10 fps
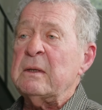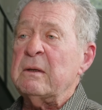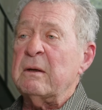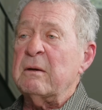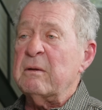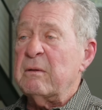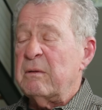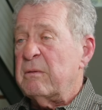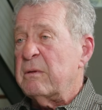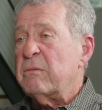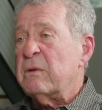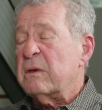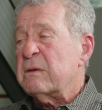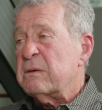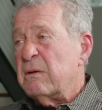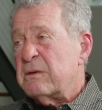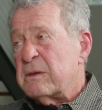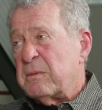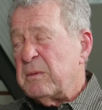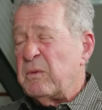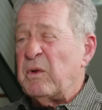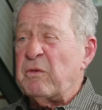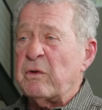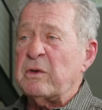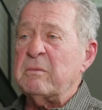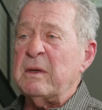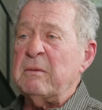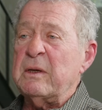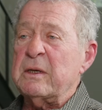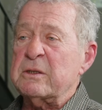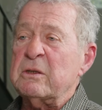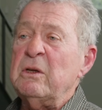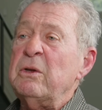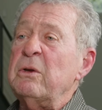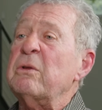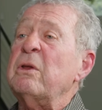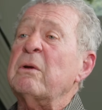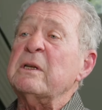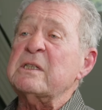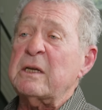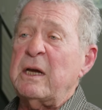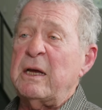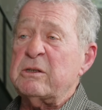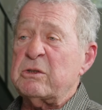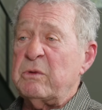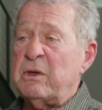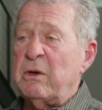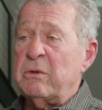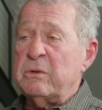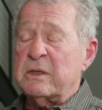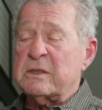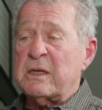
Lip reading: some of you refer to me because you're the only psychiatrist we know who does